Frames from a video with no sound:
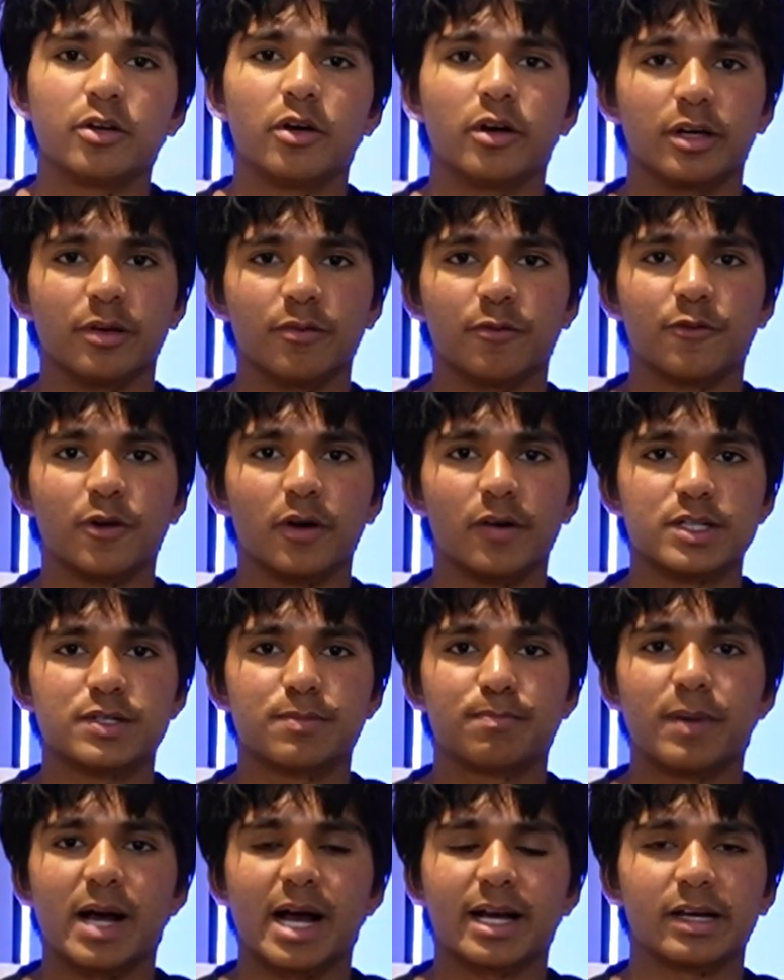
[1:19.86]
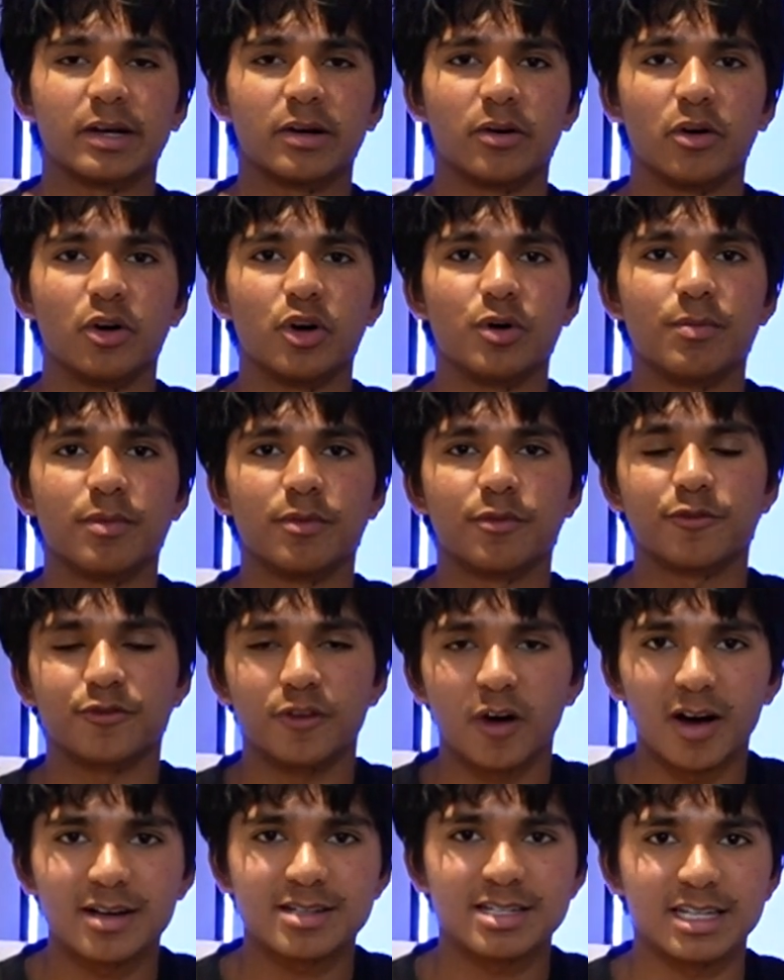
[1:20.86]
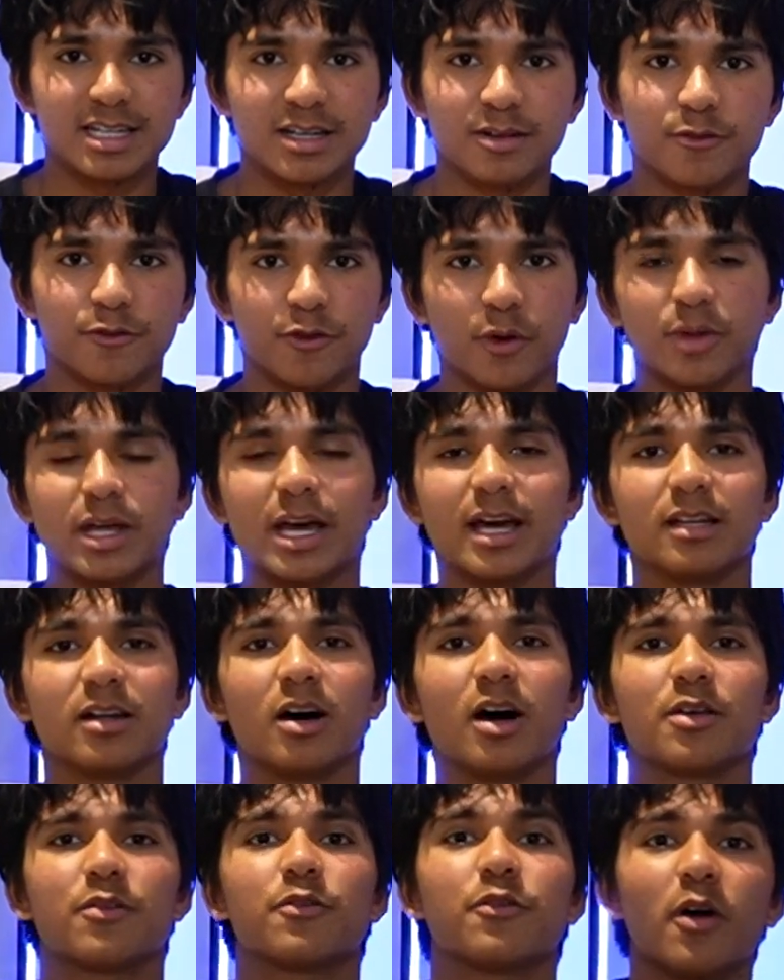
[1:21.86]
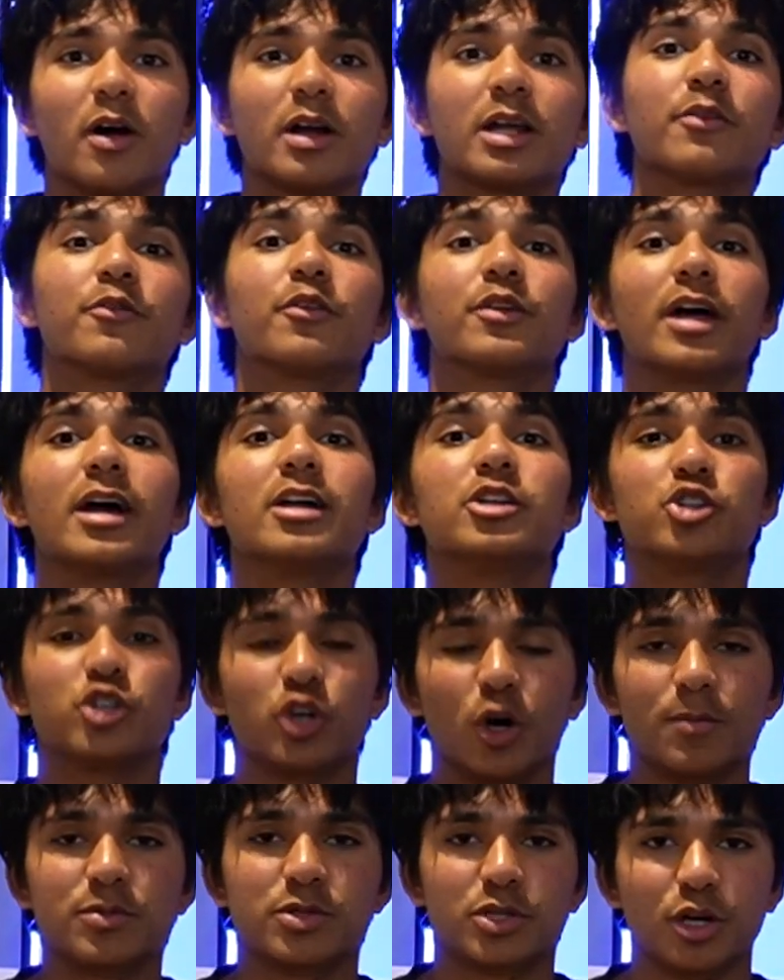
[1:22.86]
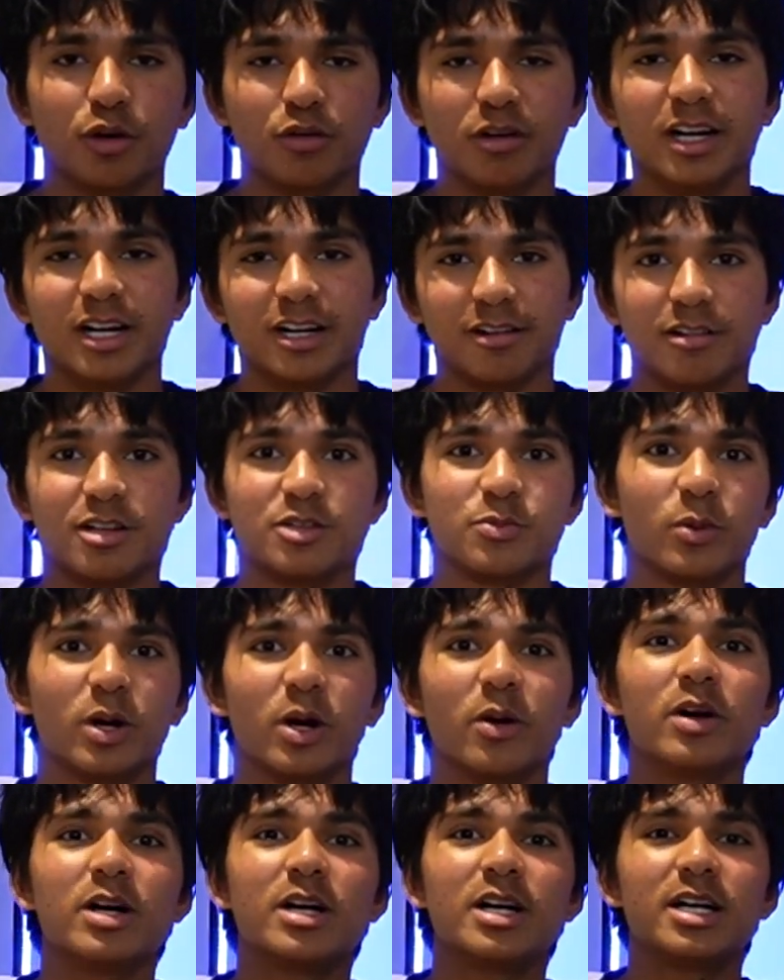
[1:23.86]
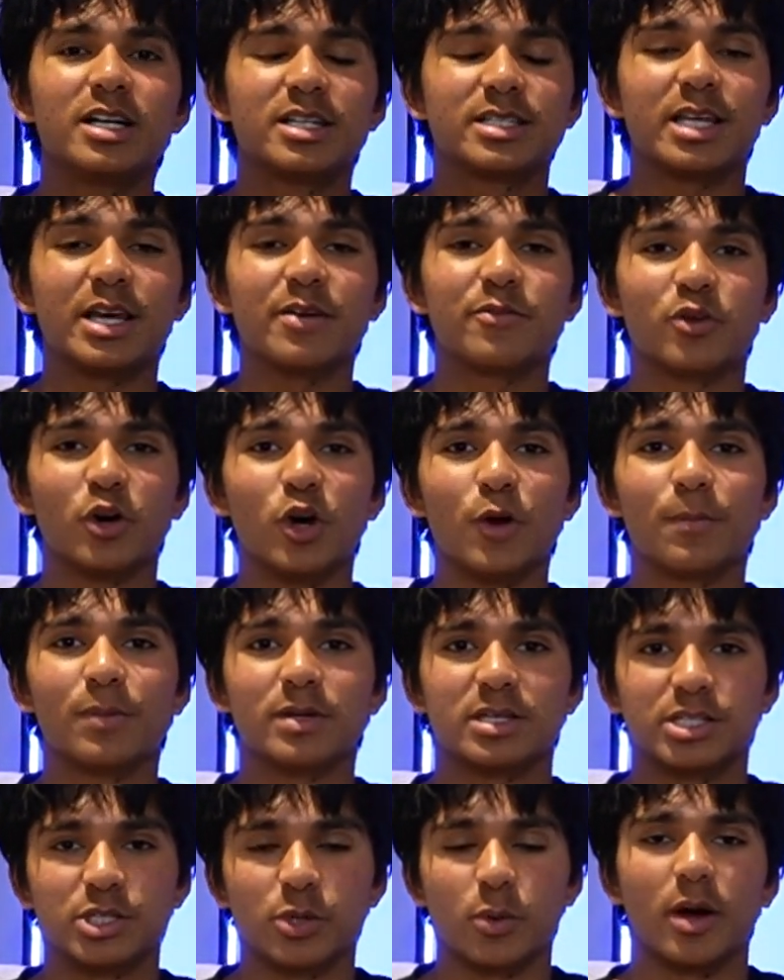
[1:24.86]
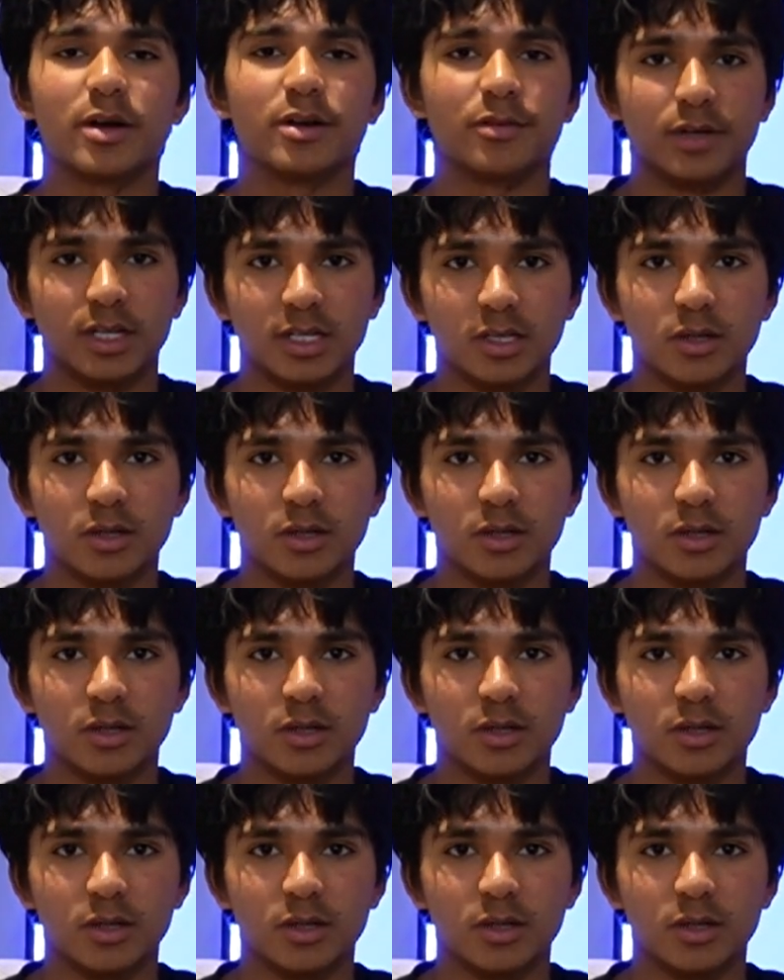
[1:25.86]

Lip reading: Nottingham Forest back at home, fighting for their lives, fighting for their jobs, career as well. Steve Cooper still under a